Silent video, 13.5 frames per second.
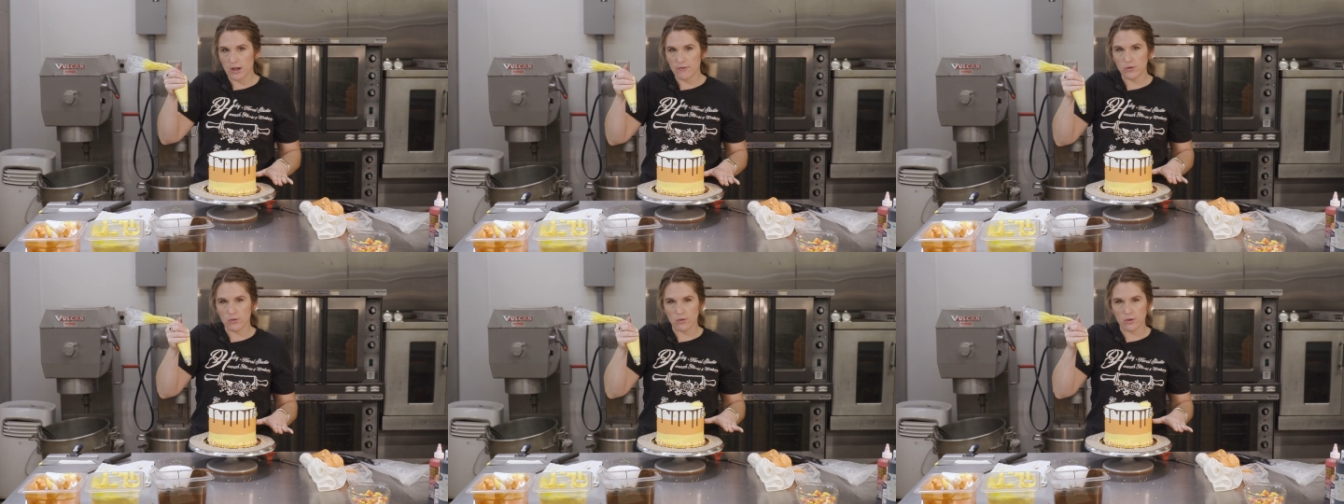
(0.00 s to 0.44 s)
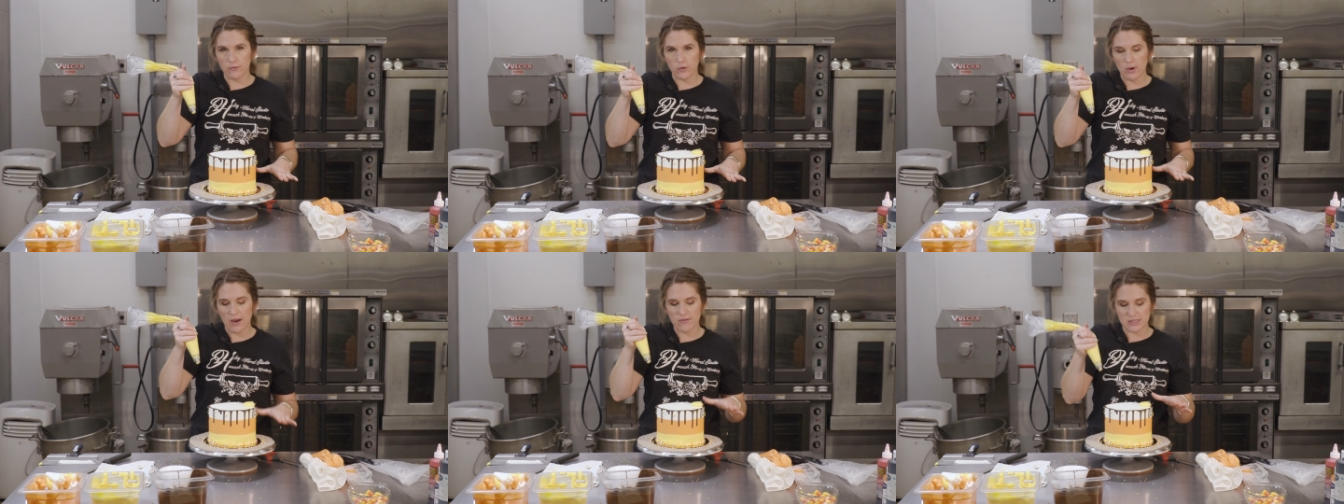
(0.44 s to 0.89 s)
if
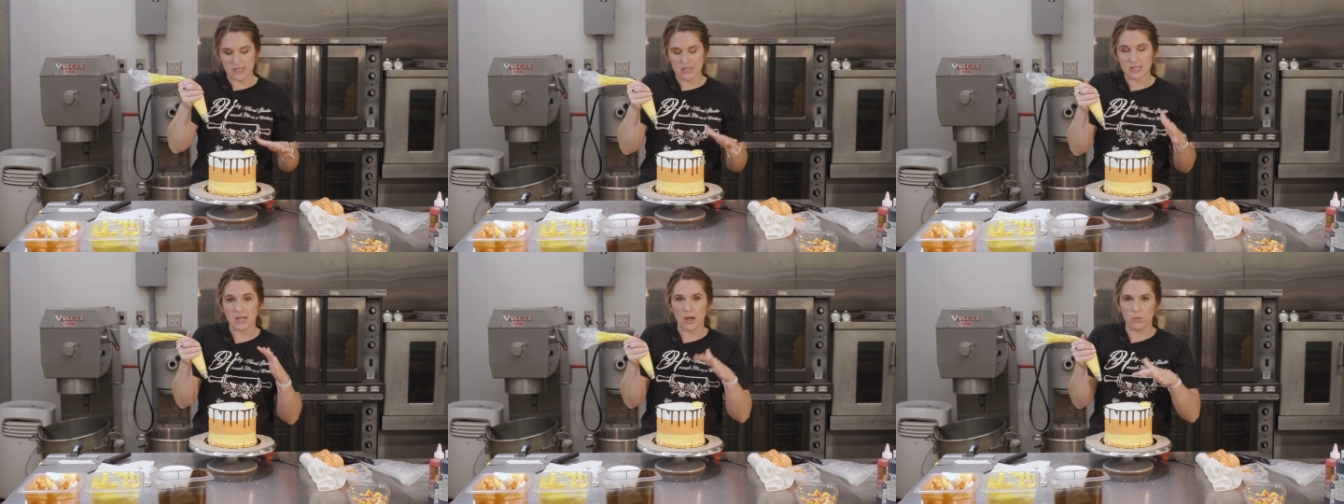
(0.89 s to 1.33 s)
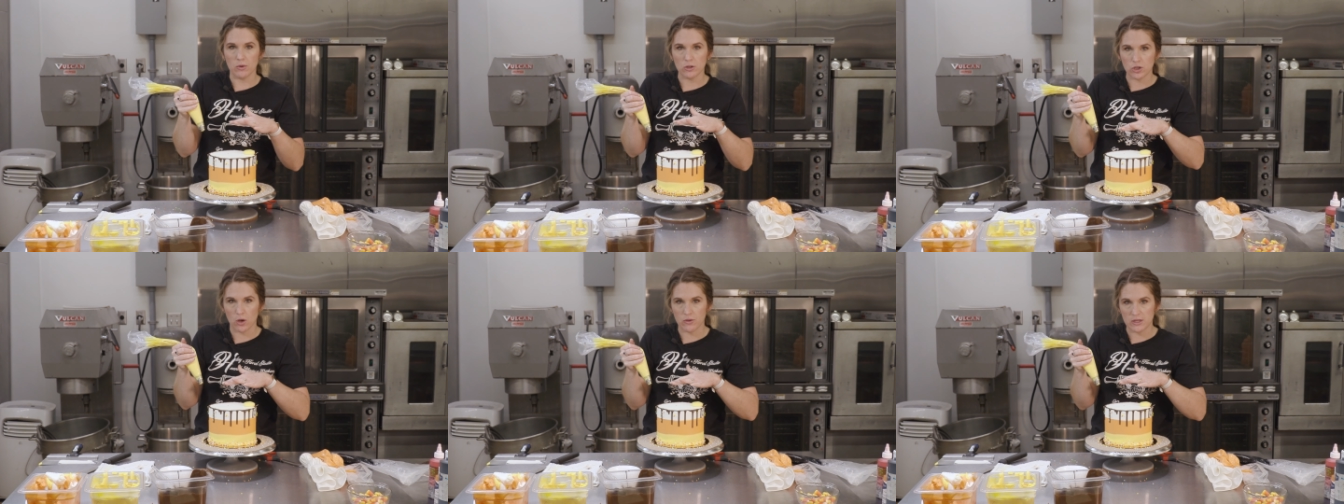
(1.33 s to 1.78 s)
you haven't seen this, I will
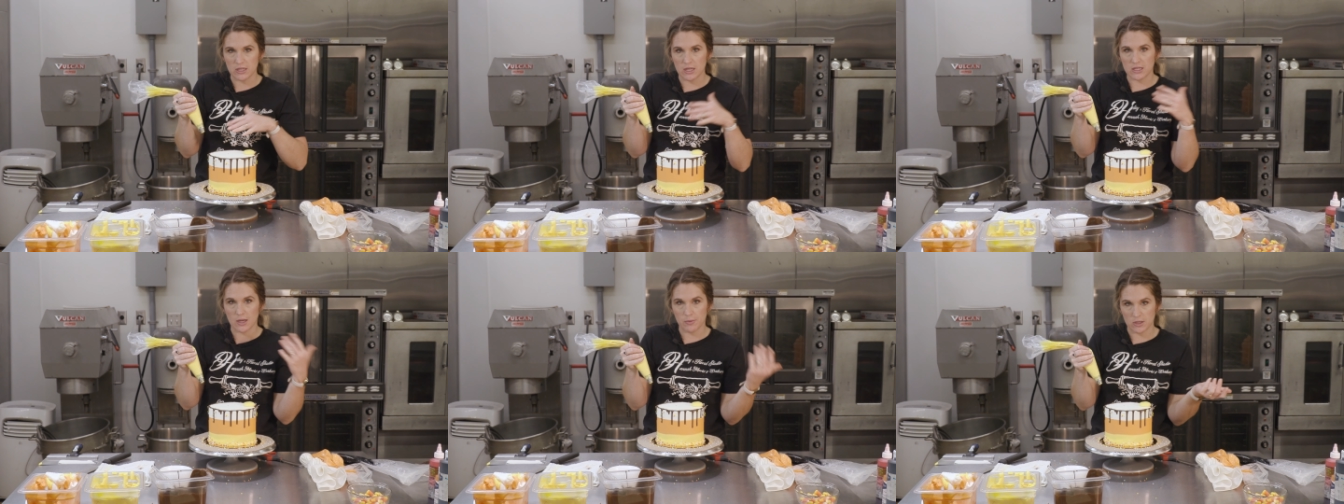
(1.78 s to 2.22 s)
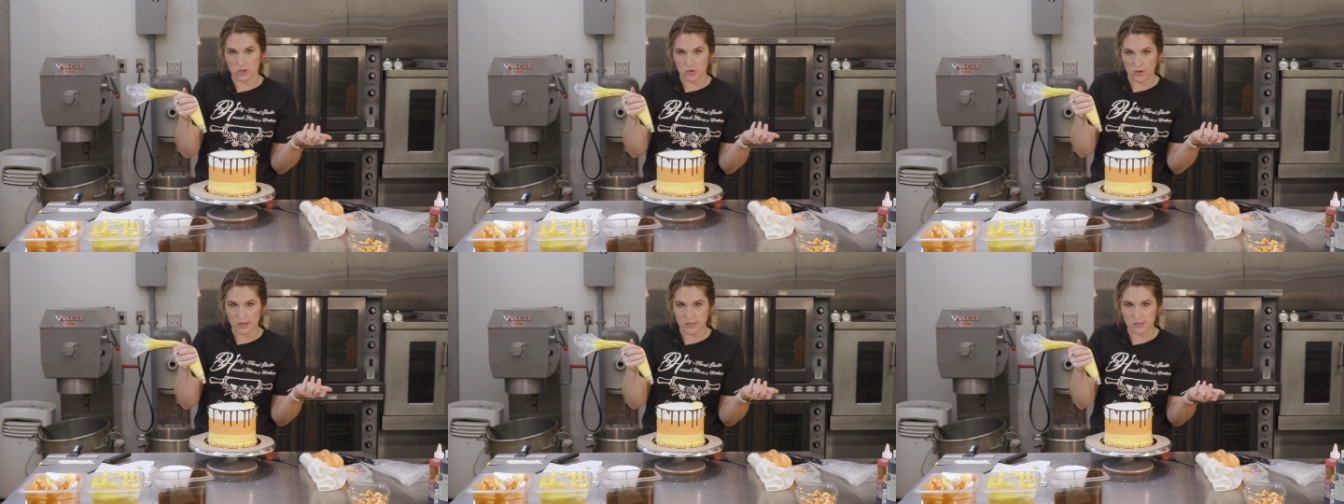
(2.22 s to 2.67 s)
show this in the tips and
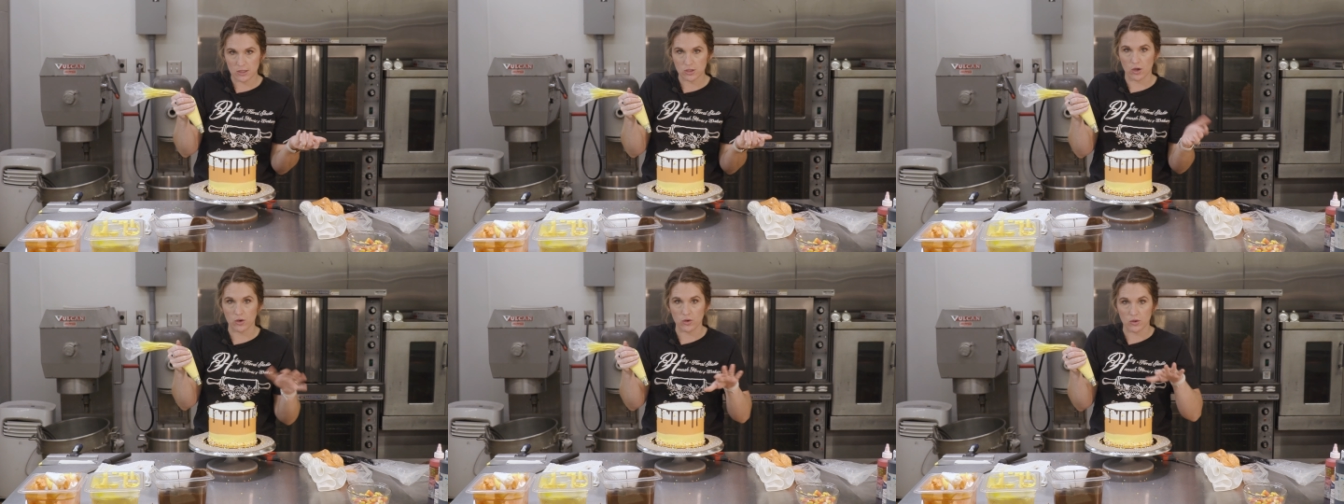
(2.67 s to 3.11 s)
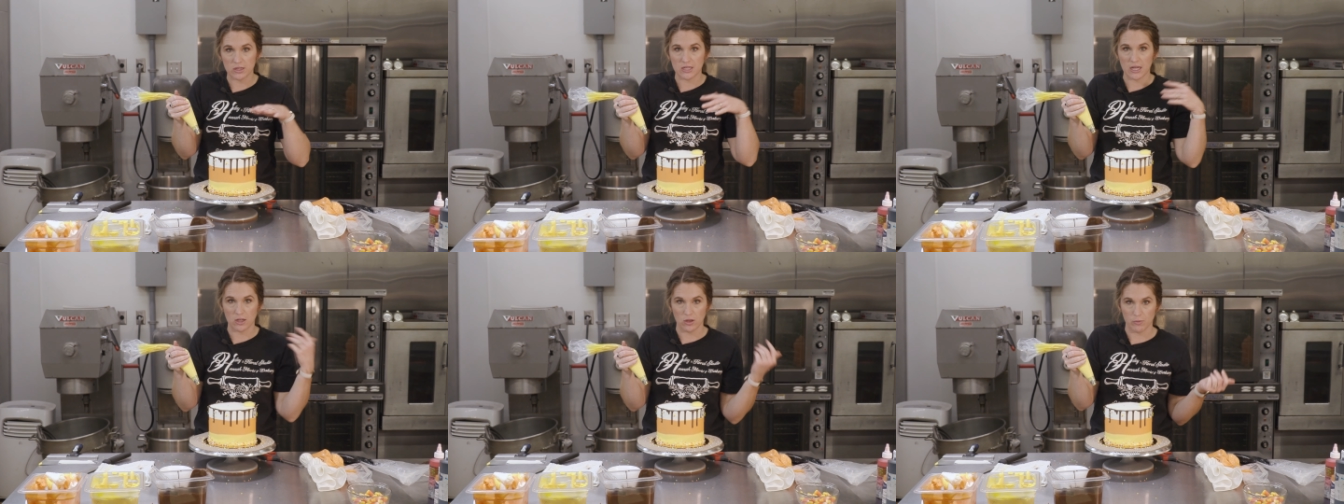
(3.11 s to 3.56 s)
tricks, so you can
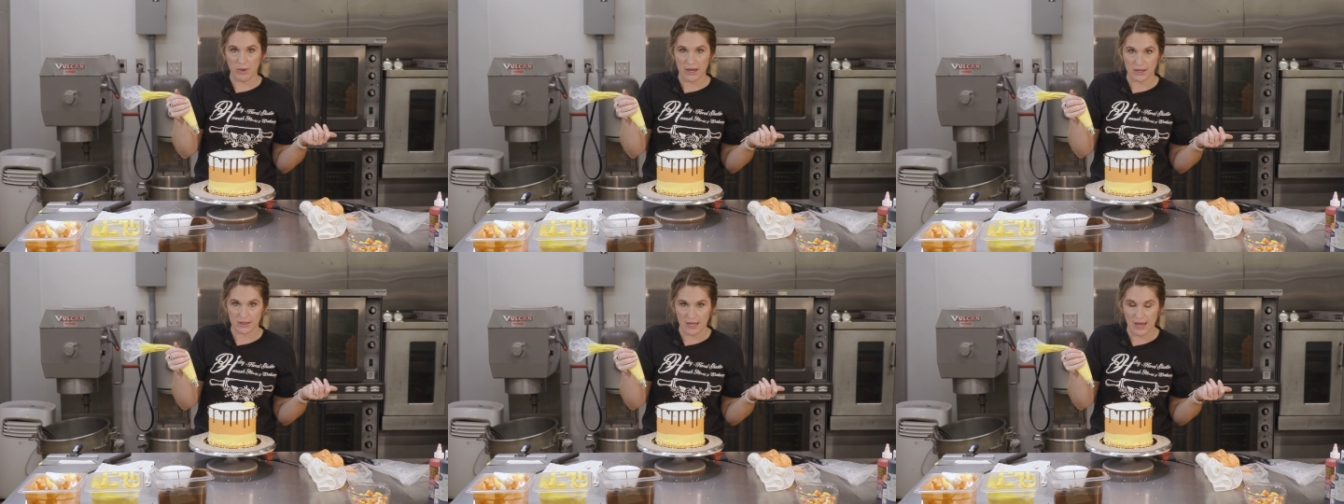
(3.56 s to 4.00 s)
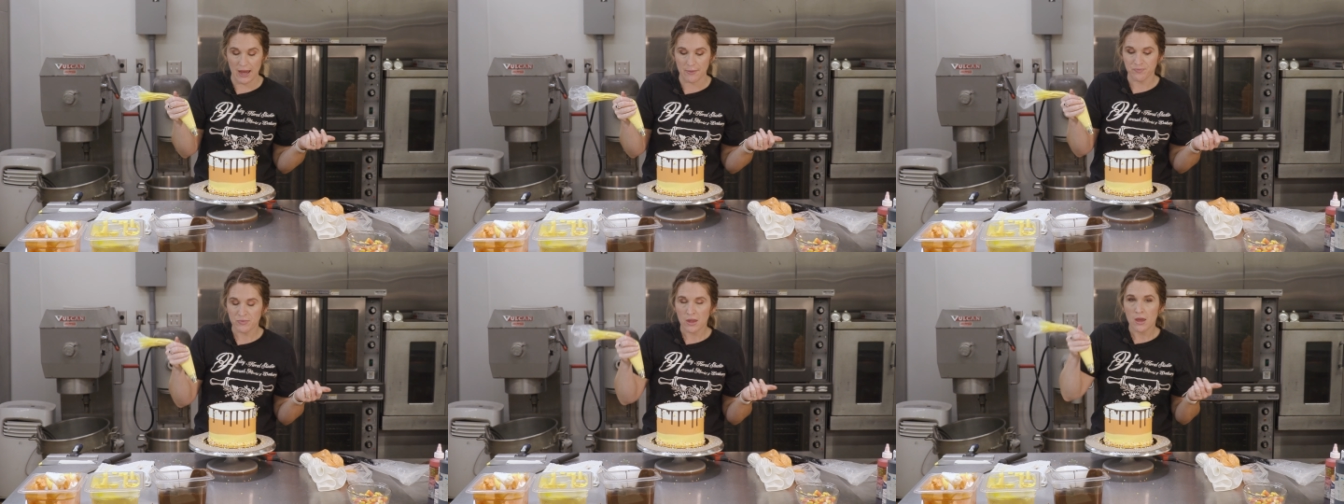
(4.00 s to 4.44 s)
take a look back at that.